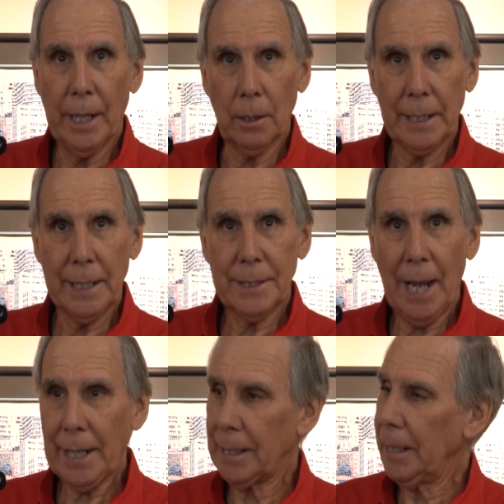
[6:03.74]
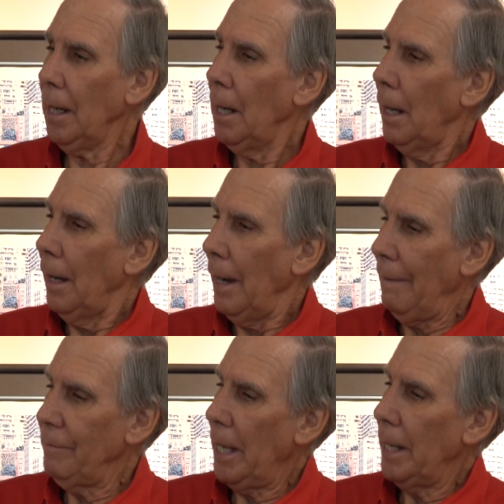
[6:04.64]
that'll get tacky
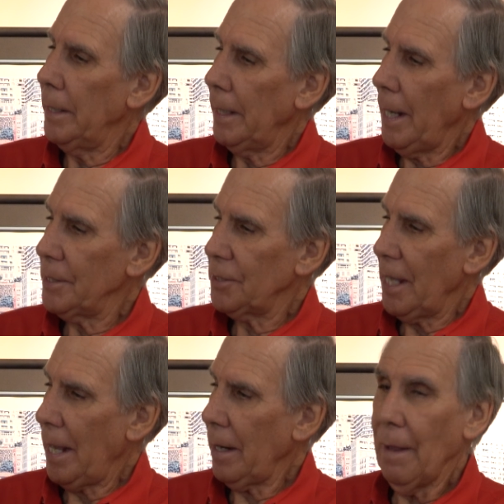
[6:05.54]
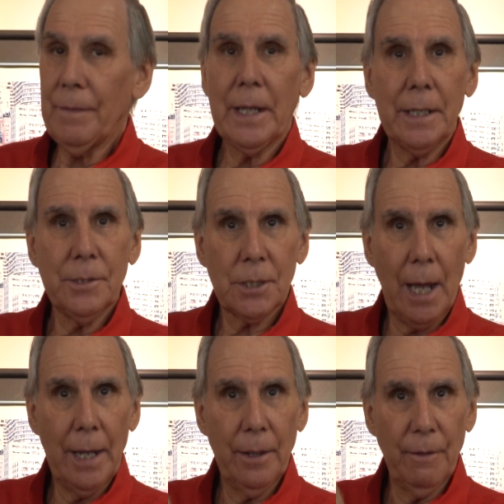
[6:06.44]
and then it has that on the
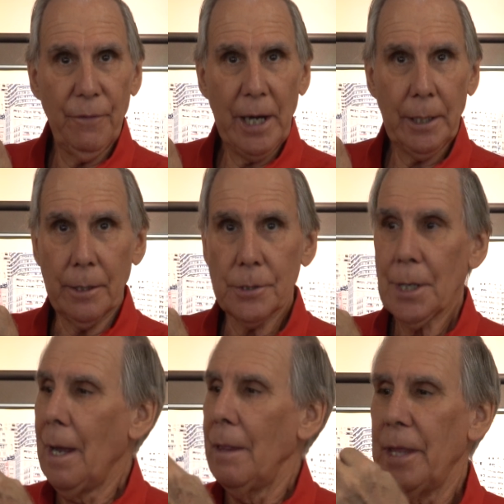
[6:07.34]
inside of the fingers.